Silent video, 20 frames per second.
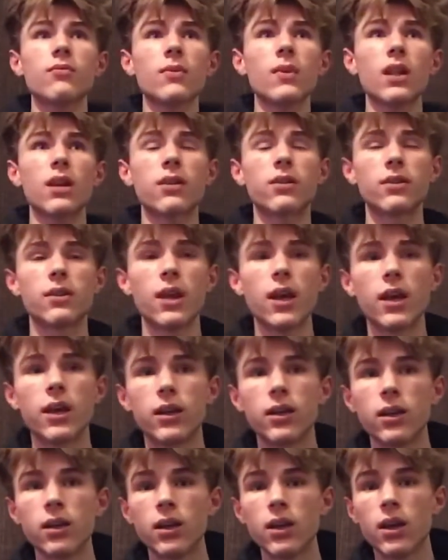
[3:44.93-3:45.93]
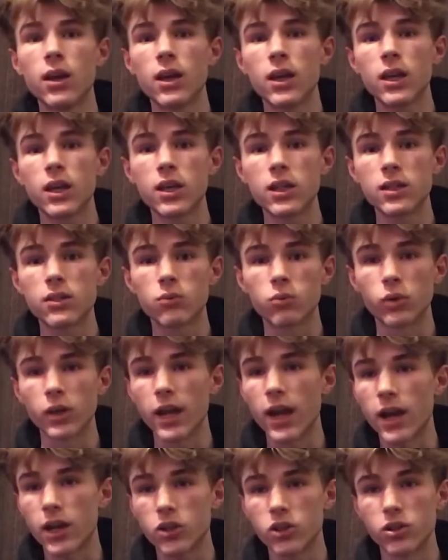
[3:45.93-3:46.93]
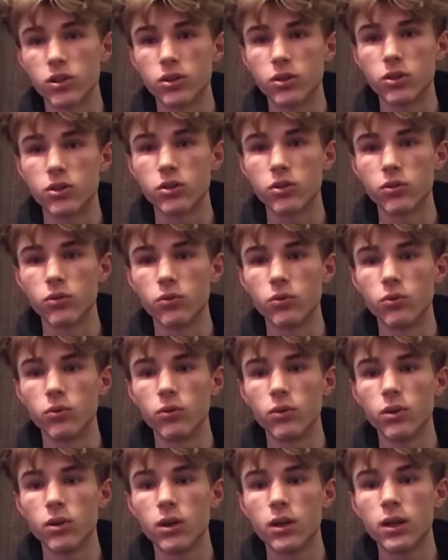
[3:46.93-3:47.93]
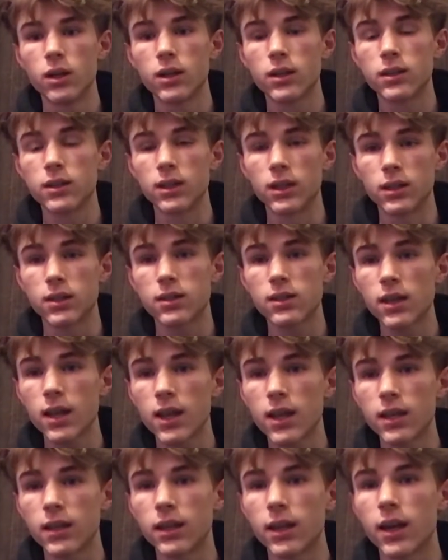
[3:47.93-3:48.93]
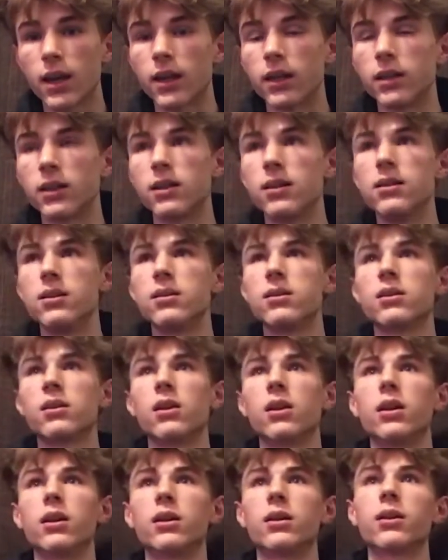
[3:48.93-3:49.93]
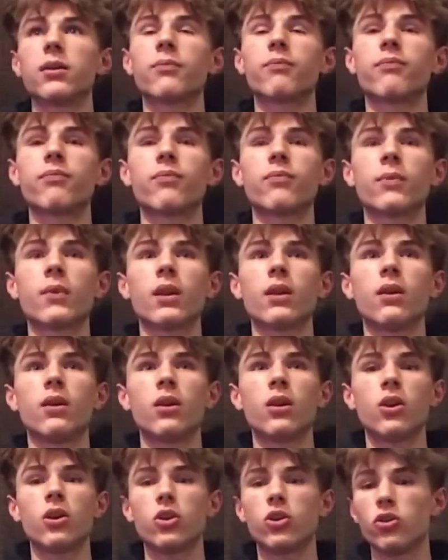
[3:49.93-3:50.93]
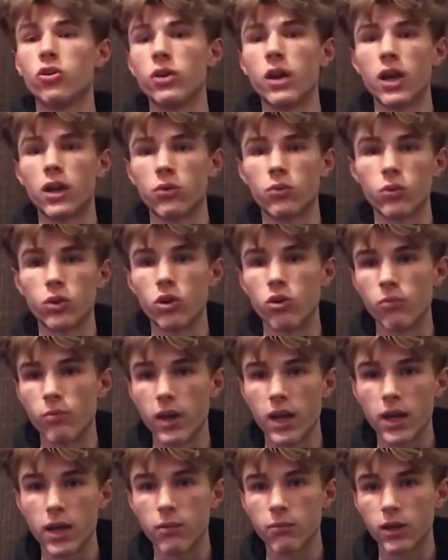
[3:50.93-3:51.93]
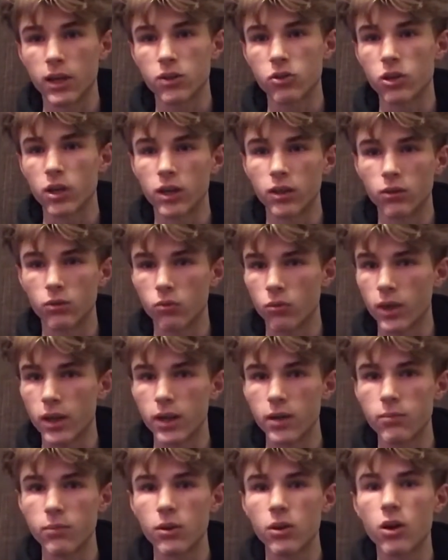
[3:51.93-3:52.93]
And then his reaction to Dick saying that is like, you're not a real man by trying to rape.